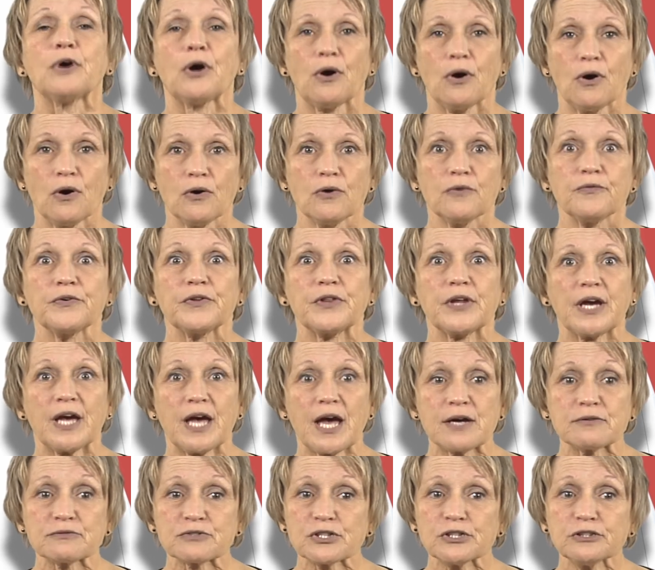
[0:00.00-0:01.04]
Over the
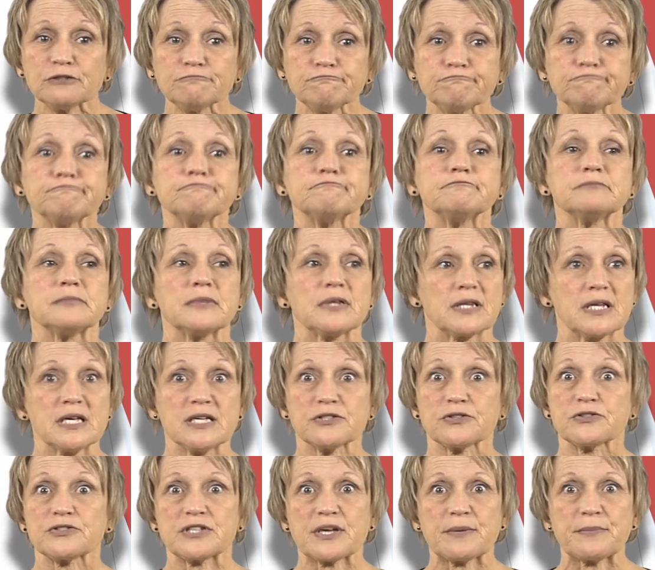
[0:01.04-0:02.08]
counter? These
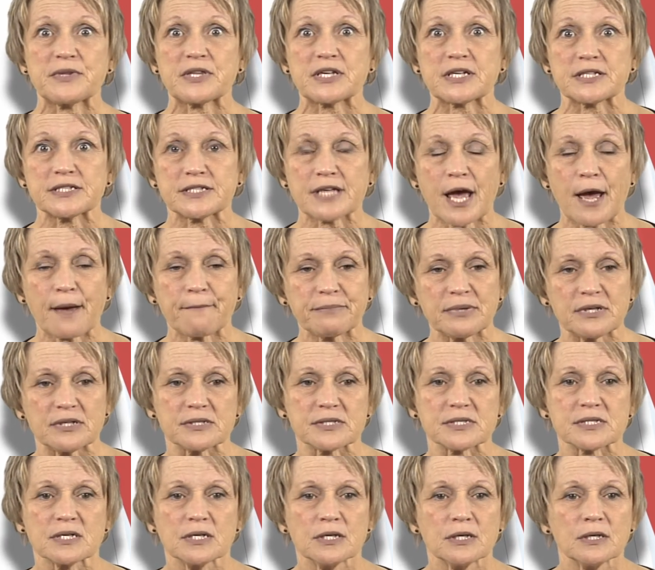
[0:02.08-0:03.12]
are some of the
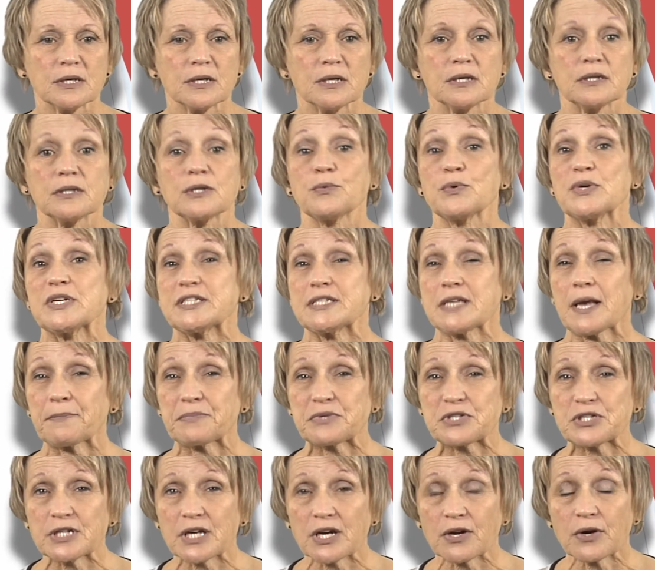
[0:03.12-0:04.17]
examples. The
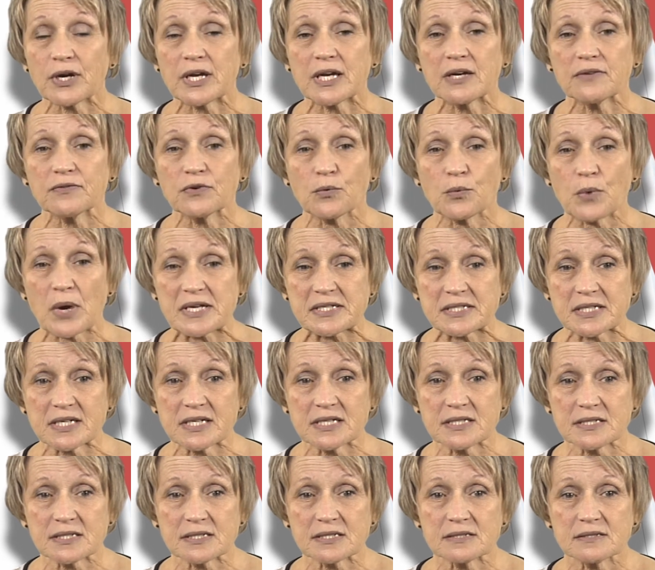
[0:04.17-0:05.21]
reception area of a
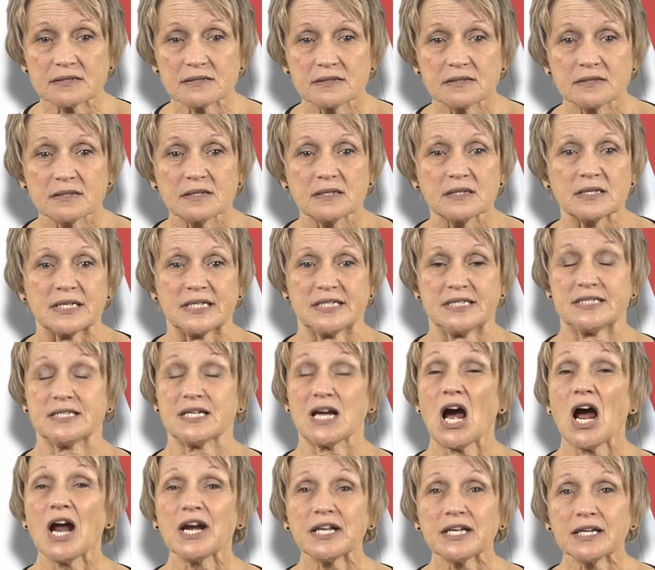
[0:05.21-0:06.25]
residence, a
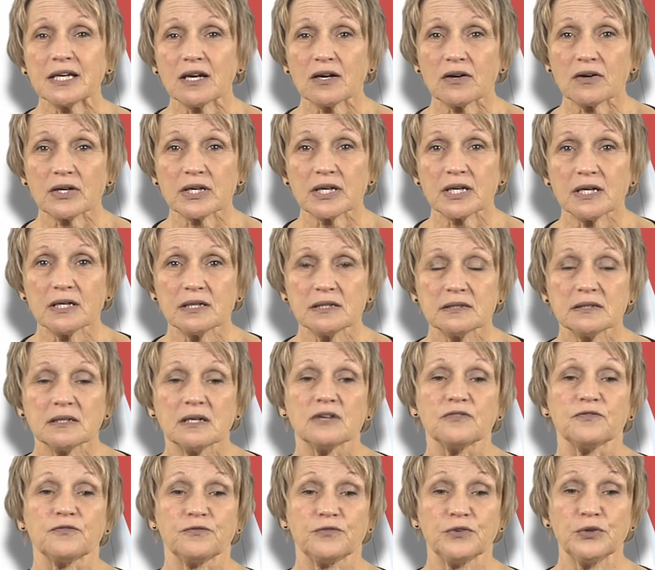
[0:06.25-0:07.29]
dining area, a
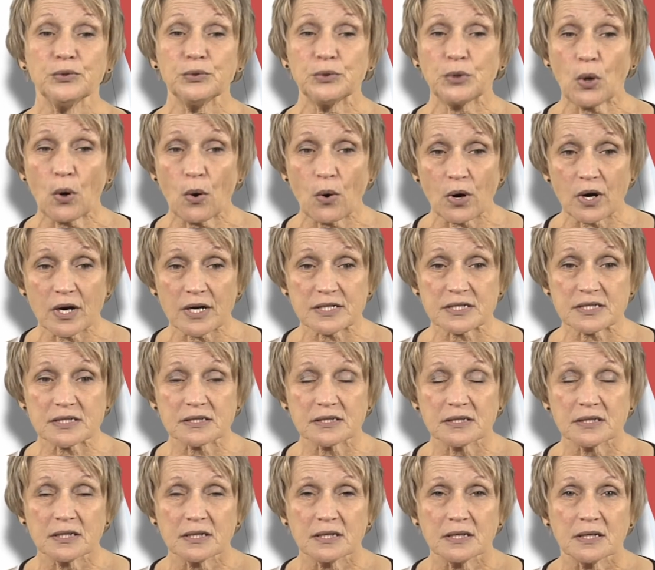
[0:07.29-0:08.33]
food court,
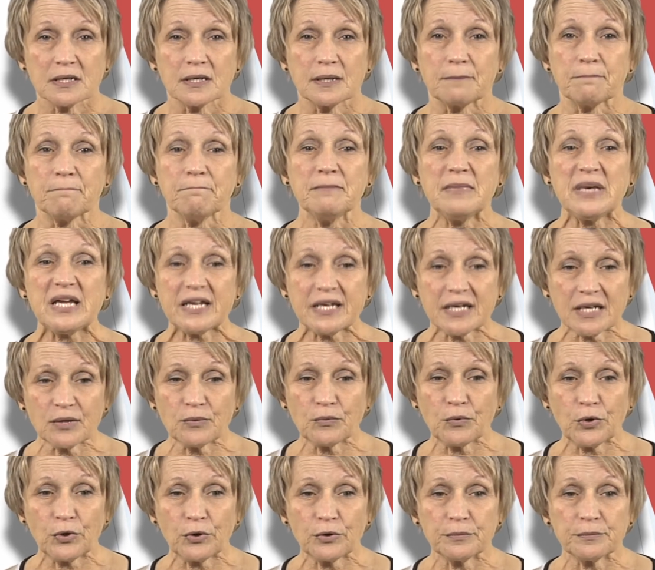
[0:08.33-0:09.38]
meeting
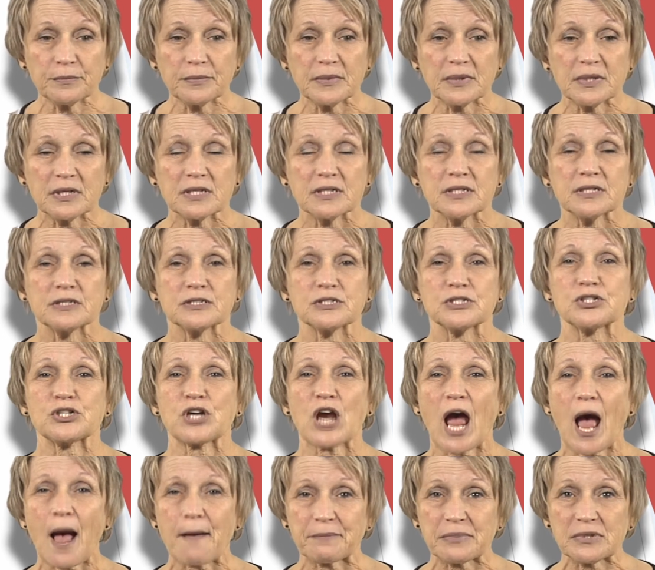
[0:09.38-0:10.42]
room,
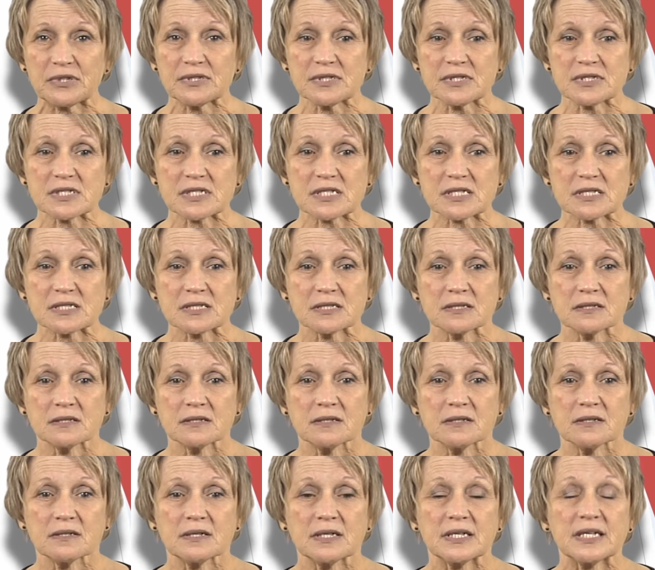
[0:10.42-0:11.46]
chapels,
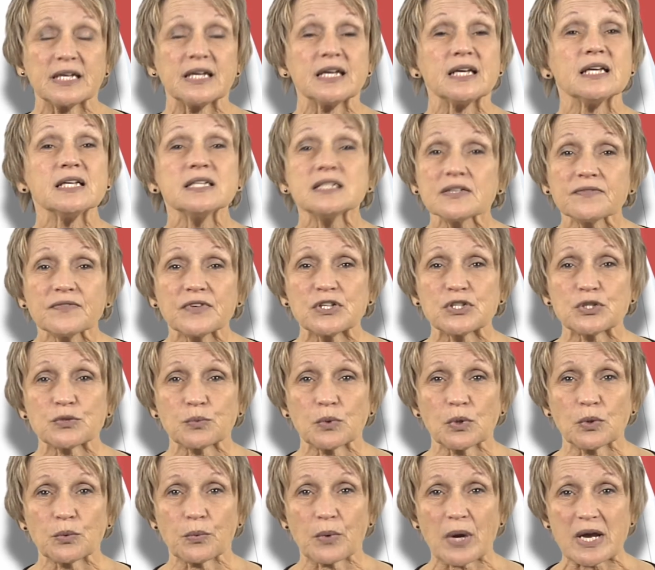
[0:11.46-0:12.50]

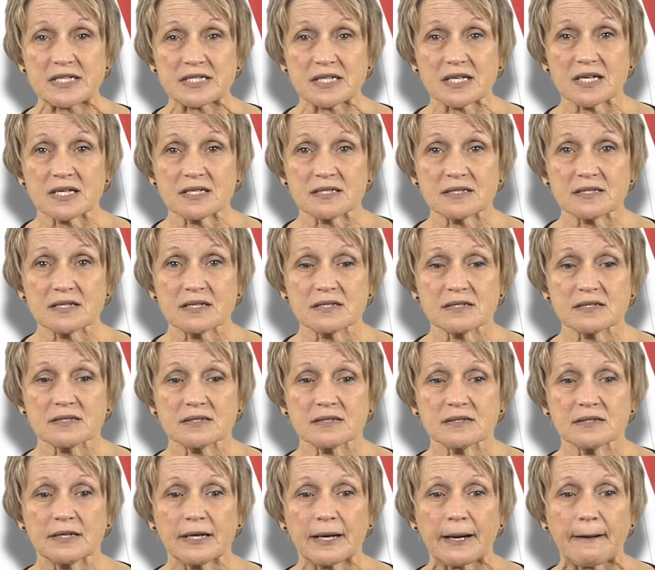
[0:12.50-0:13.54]
individual residences,
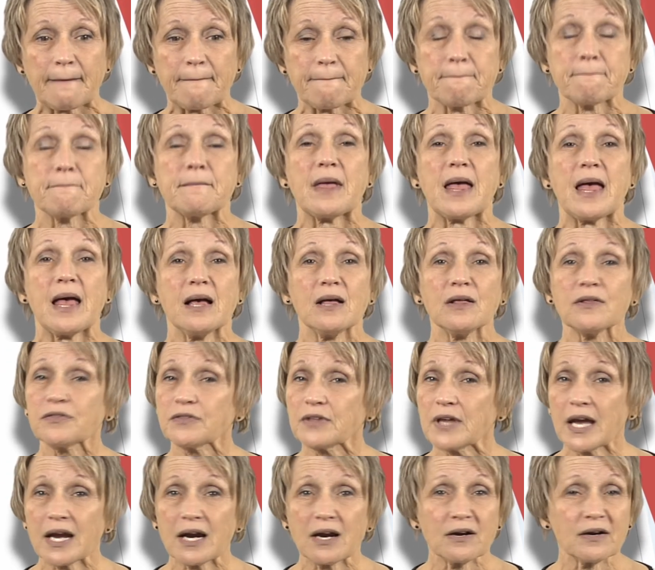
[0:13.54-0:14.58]

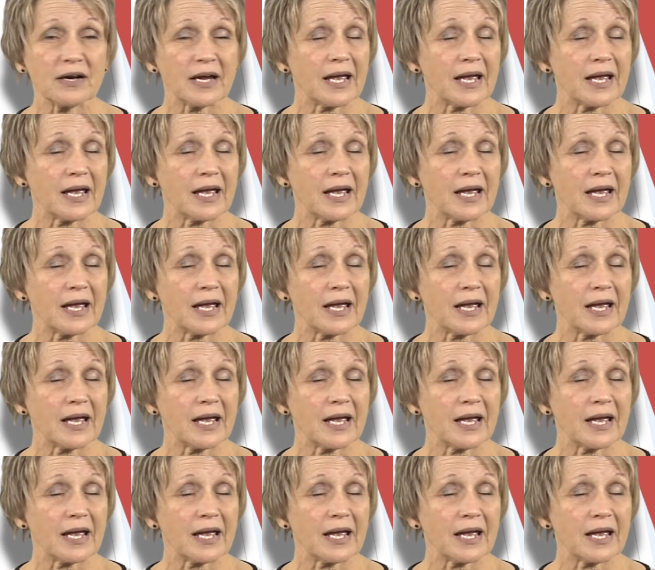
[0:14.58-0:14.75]
healthcare,